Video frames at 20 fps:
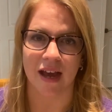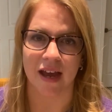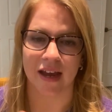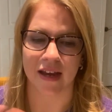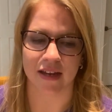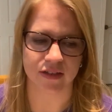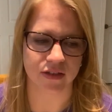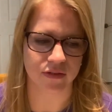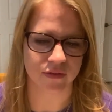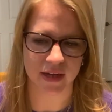
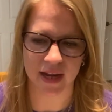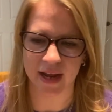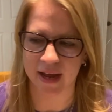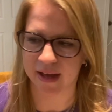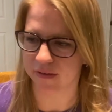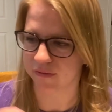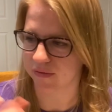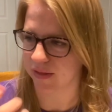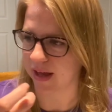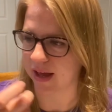don't
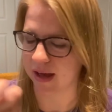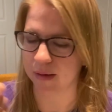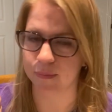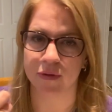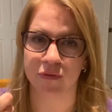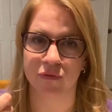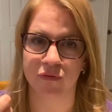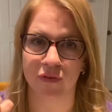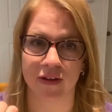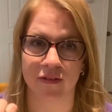have the app
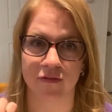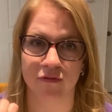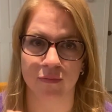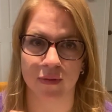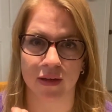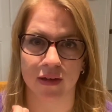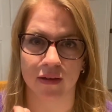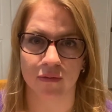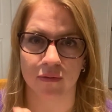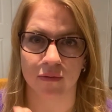in front of
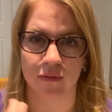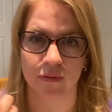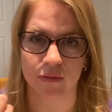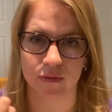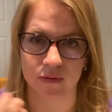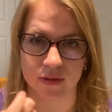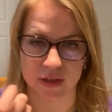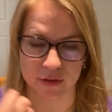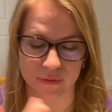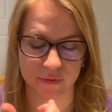me
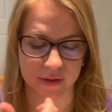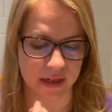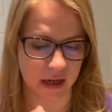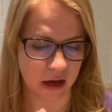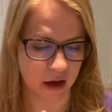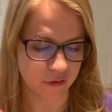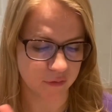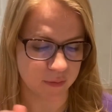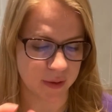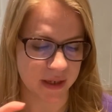to read
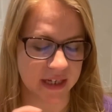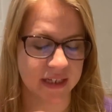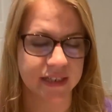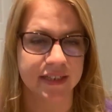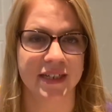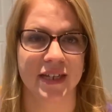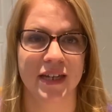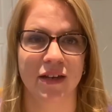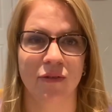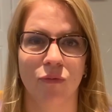off, but I
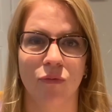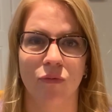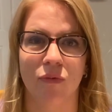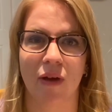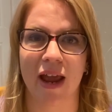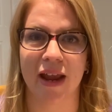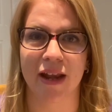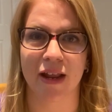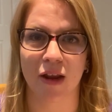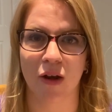did
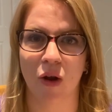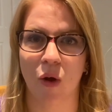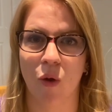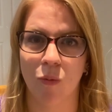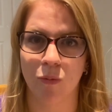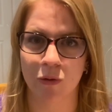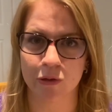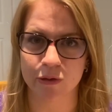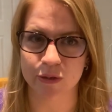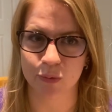write it
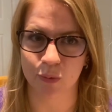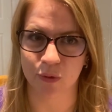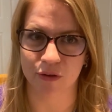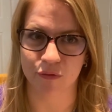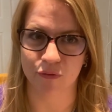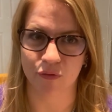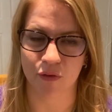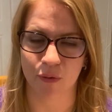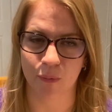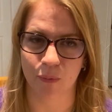almost word
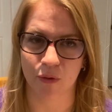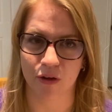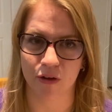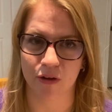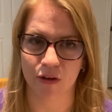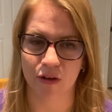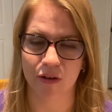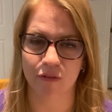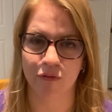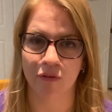for
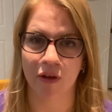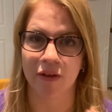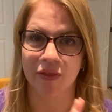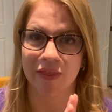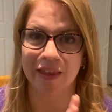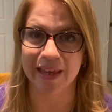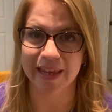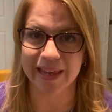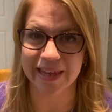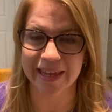word,
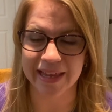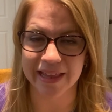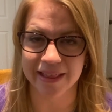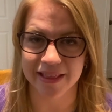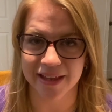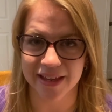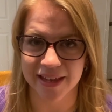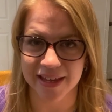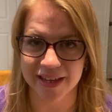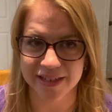the
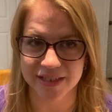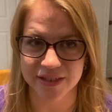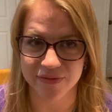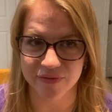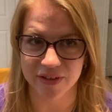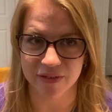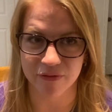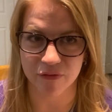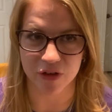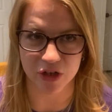
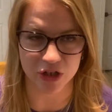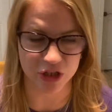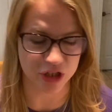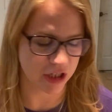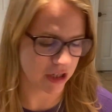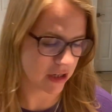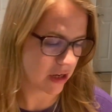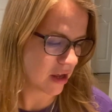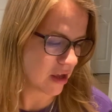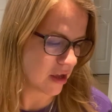ESV
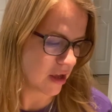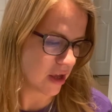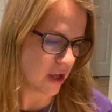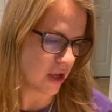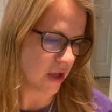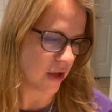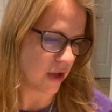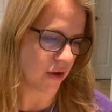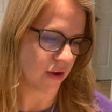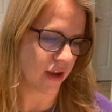version.
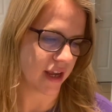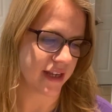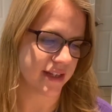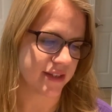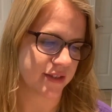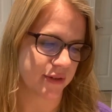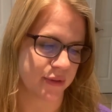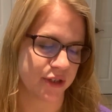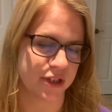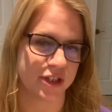Okay,
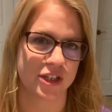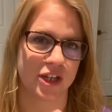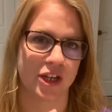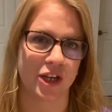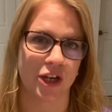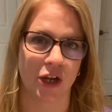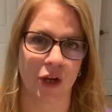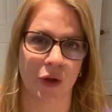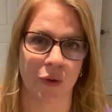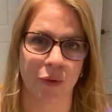so we're just
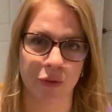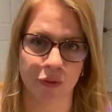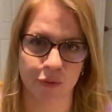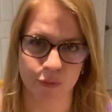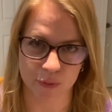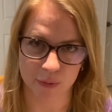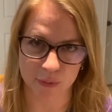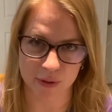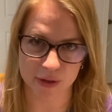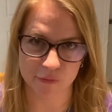gonna go
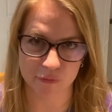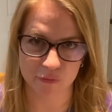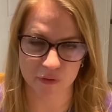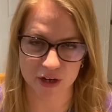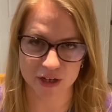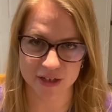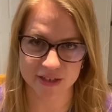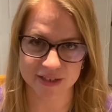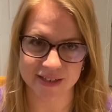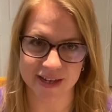through it
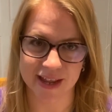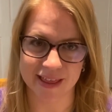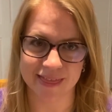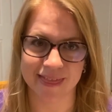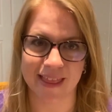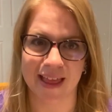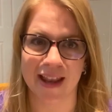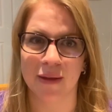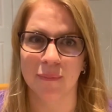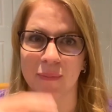first,
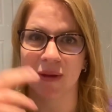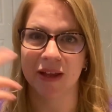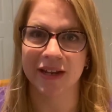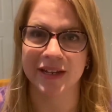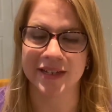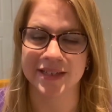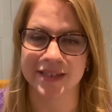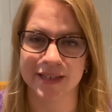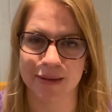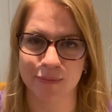and then I'm
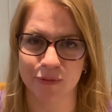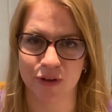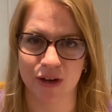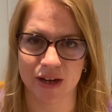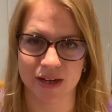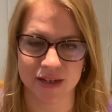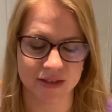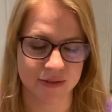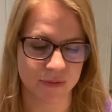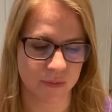gonna
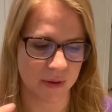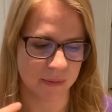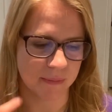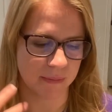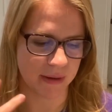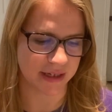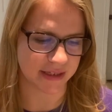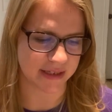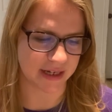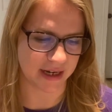summarize what
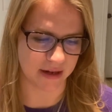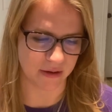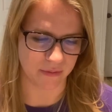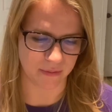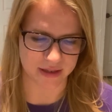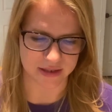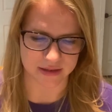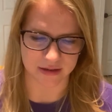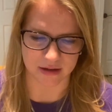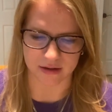my
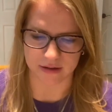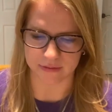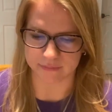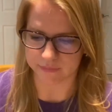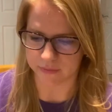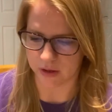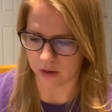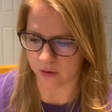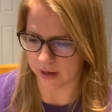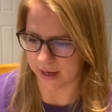takeaways are.
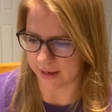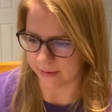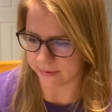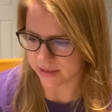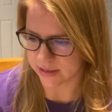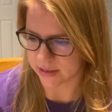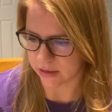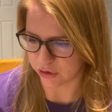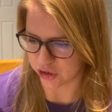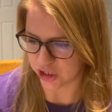Okay,
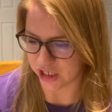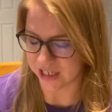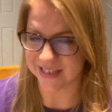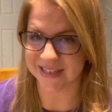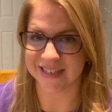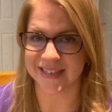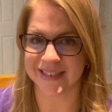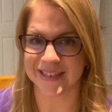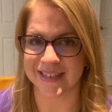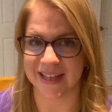so
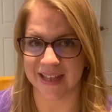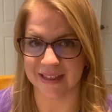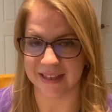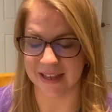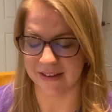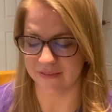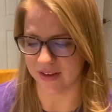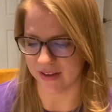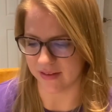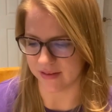Genesis
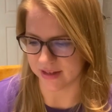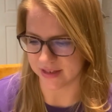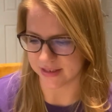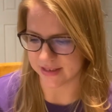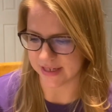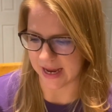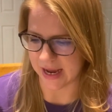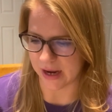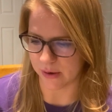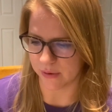11, the
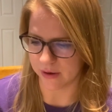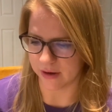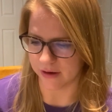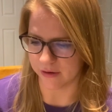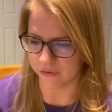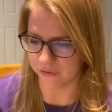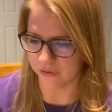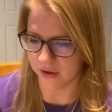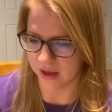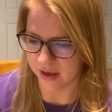Tower
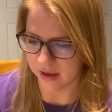of